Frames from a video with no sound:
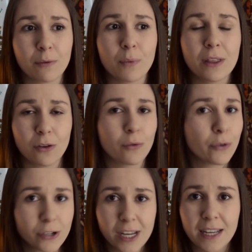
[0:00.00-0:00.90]
with your
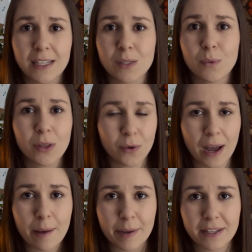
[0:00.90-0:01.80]
routines, with your
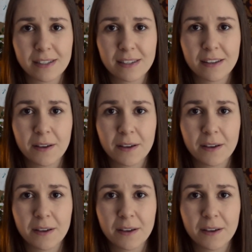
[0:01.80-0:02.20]
habits.